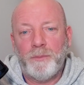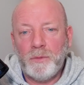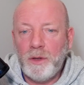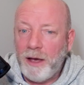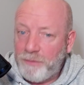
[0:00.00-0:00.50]

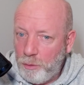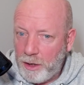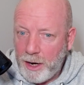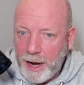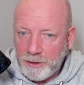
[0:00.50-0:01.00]
If you were
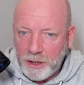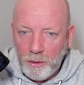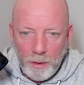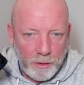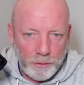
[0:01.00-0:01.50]
in an agile
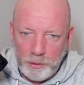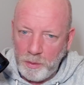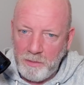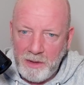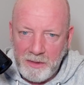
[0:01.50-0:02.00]
world, you
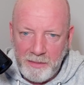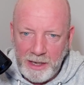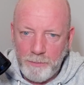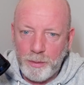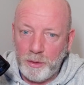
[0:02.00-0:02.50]
would maybe be
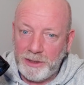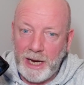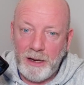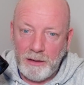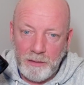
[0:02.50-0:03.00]

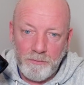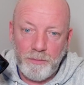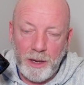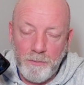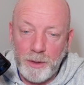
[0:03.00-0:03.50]
presenting
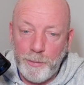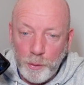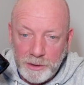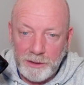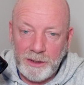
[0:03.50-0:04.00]
and
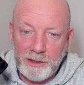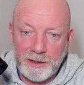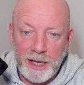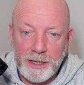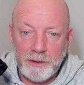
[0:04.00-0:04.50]
proposing these
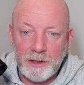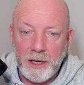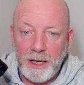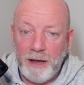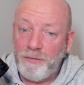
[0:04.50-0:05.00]
things
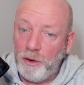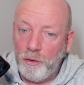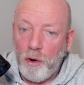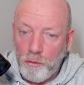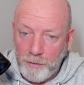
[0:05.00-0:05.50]
if they're not
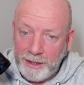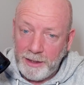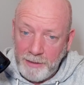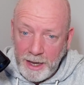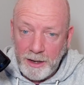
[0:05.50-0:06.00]
already
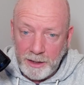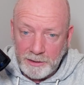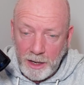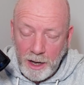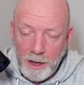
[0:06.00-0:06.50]
there as
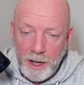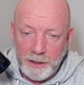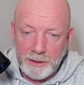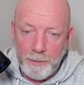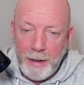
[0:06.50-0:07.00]

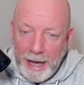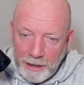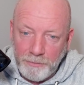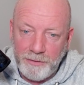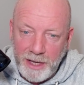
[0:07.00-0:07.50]
a part
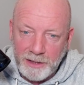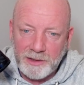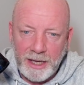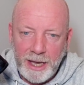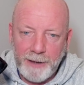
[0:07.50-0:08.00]
of the
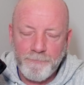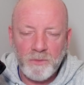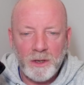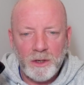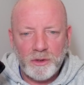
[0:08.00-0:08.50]
estate.
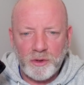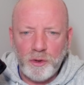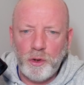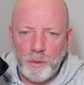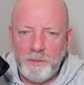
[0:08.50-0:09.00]
So
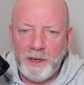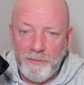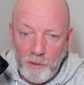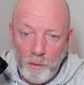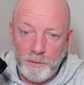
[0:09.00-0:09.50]
you would be
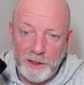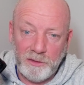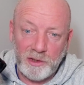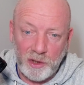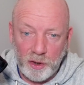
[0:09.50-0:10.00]
involved in the
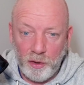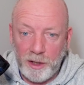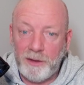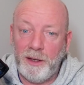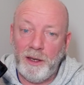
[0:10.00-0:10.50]

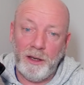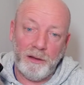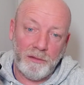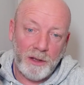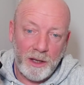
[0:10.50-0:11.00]
security
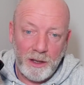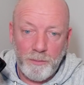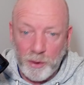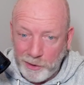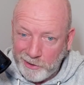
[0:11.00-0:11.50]
and
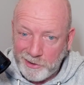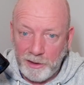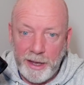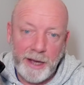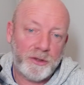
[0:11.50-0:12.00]
product
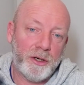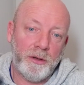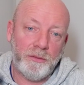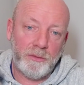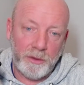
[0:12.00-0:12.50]

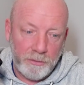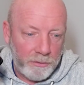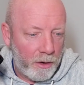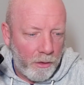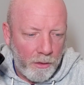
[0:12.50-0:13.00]
selection and
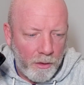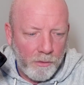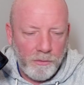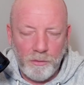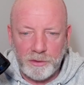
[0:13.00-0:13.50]
all
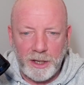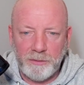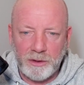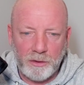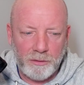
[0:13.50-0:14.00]
those types
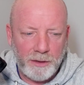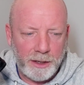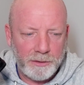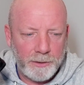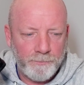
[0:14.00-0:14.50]
of good things.